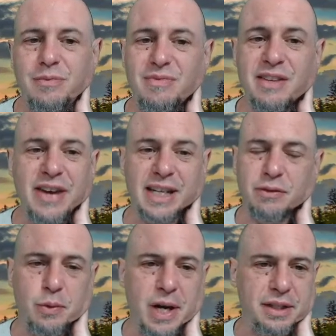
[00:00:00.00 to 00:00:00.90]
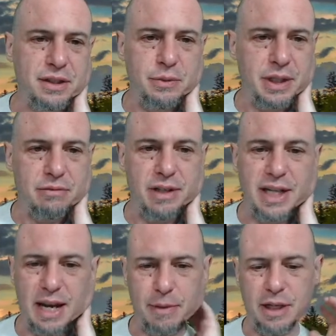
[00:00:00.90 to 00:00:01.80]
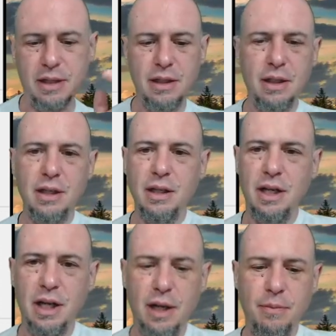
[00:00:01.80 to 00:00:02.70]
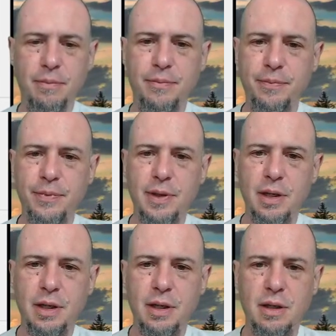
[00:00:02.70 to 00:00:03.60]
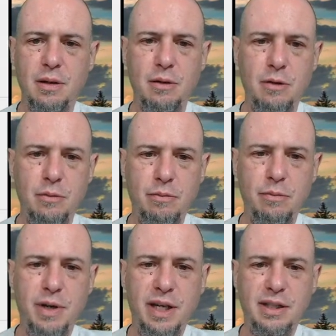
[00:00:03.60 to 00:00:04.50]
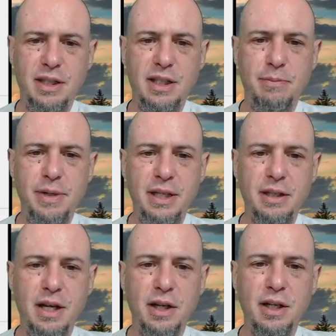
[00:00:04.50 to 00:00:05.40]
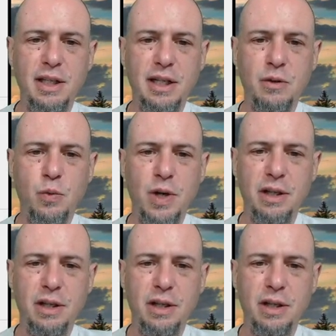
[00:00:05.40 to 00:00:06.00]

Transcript: In fact, if we wanted to, we could rename it, um, but it's it's a bit unclear what